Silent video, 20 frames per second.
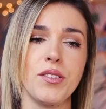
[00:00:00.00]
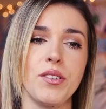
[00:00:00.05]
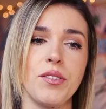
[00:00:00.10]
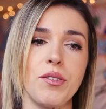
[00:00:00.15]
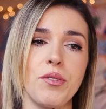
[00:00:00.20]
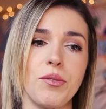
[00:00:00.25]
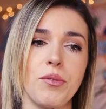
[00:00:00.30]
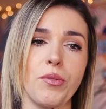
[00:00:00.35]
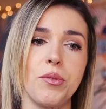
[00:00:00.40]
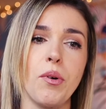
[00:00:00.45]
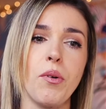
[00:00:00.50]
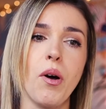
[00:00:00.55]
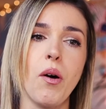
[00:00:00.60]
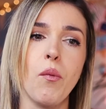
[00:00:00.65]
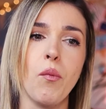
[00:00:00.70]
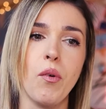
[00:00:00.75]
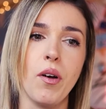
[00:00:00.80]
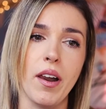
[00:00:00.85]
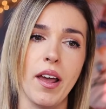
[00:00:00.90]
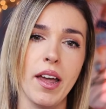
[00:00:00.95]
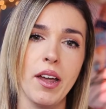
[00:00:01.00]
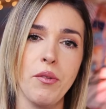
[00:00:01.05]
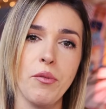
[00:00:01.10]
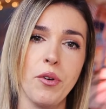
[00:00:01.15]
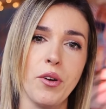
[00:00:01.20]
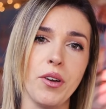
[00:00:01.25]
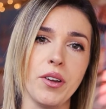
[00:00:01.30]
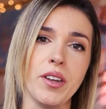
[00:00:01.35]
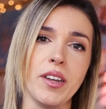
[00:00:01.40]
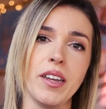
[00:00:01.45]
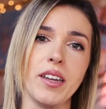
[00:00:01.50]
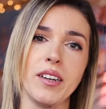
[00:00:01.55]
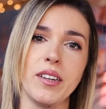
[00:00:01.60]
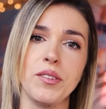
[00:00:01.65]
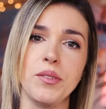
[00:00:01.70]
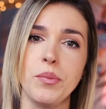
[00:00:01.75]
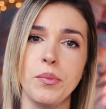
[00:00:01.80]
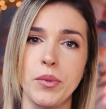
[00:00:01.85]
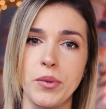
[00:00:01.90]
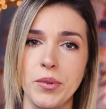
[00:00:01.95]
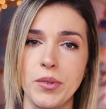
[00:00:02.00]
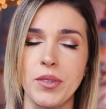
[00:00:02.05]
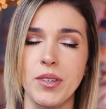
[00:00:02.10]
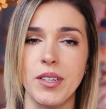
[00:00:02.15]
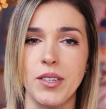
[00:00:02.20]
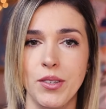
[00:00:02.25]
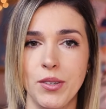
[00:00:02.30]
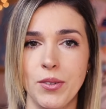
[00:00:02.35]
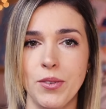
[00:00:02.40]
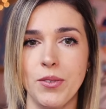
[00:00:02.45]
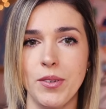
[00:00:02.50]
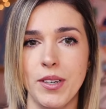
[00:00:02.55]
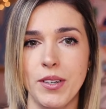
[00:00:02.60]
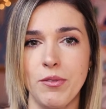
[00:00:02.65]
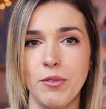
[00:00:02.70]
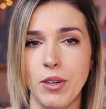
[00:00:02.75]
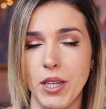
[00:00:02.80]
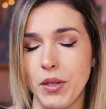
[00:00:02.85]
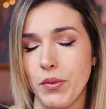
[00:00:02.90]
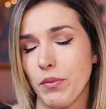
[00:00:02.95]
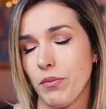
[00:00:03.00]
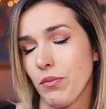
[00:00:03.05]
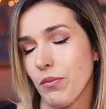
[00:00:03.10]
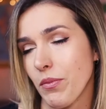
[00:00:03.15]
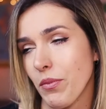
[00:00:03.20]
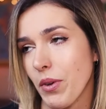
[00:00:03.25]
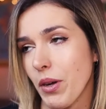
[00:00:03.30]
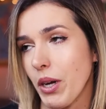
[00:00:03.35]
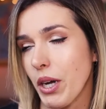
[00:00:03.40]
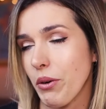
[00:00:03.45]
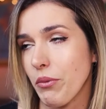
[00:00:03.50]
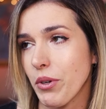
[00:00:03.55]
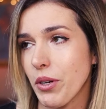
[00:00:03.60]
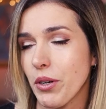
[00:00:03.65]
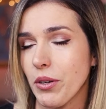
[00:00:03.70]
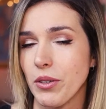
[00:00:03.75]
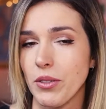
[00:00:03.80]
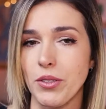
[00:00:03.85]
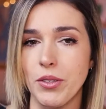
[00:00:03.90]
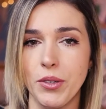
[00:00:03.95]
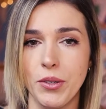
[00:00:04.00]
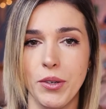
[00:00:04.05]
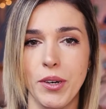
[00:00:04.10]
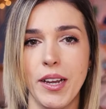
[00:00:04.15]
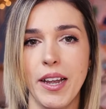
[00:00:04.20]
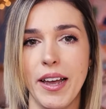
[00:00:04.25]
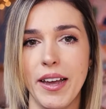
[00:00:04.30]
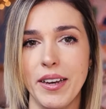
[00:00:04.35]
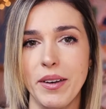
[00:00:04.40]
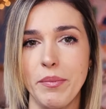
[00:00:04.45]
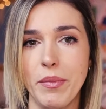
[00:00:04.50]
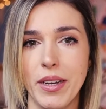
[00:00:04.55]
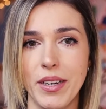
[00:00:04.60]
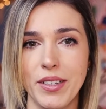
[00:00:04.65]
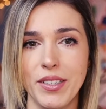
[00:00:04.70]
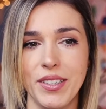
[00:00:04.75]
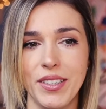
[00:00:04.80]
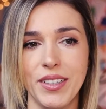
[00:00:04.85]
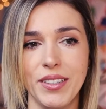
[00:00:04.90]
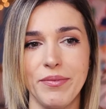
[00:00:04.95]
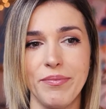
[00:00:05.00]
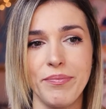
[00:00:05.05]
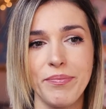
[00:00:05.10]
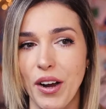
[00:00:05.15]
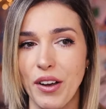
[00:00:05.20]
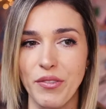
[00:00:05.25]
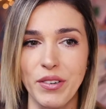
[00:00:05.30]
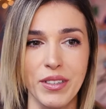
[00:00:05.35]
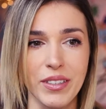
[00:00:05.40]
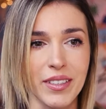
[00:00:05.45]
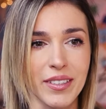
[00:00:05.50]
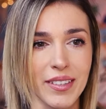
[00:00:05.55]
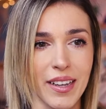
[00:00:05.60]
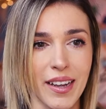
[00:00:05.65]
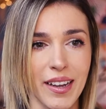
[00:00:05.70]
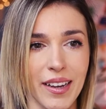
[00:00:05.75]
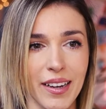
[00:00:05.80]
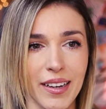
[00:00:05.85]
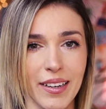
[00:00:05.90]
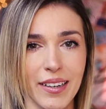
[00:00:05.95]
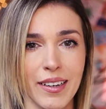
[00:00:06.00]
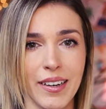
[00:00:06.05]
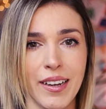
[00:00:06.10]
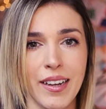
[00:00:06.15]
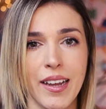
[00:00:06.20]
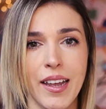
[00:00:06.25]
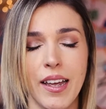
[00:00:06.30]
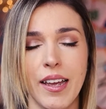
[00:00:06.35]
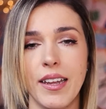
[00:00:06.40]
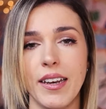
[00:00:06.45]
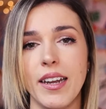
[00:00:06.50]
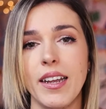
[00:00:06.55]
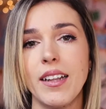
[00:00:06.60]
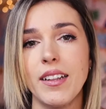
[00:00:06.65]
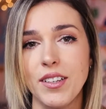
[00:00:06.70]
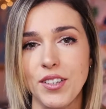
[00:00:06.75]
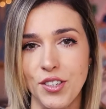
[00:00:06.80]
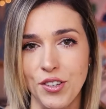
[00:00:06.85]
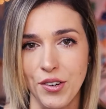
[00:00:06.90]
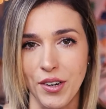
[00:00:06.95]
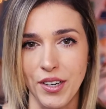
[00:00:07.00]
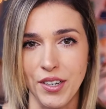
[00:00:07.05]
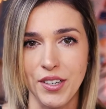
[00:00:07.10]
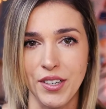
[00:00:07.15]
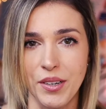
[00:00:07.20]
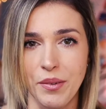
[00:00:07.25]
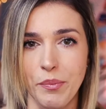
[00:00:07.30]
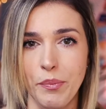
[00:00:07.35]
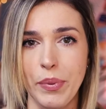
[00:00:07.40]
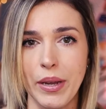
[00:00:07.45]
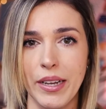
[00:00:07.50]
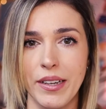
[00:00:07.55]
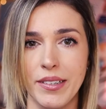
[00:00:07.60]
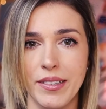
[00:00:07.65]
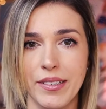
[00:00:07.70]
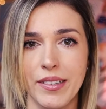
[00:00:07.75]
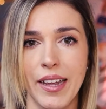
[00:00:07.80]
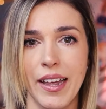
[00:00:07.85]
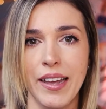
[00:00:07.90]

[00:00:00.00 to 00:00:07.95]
So what I work in is mostly 2D, what I would call 2D animation, graphic design, and illustration-based